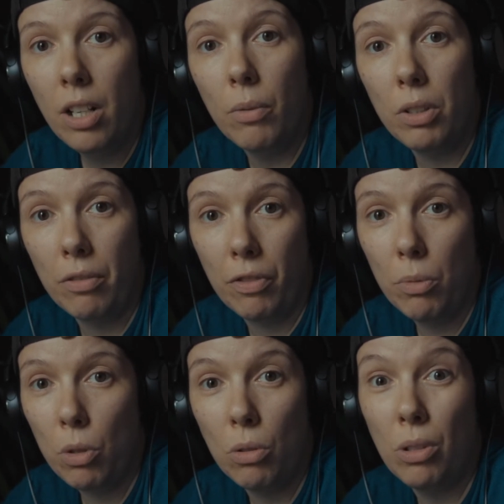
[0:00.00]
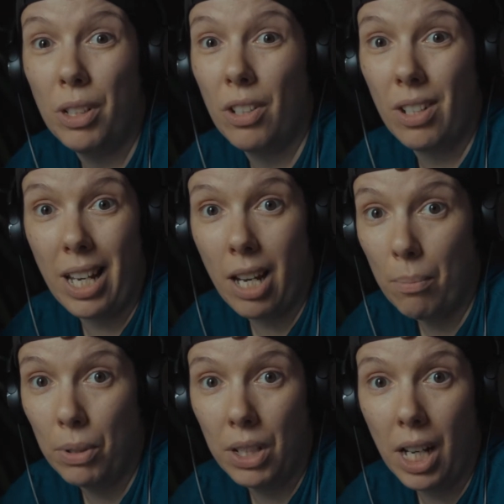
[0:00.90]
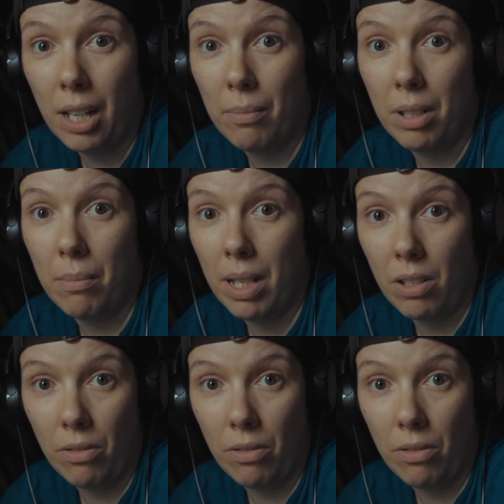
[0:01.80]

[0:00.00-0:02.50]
When you're in film school, there's ample time to mess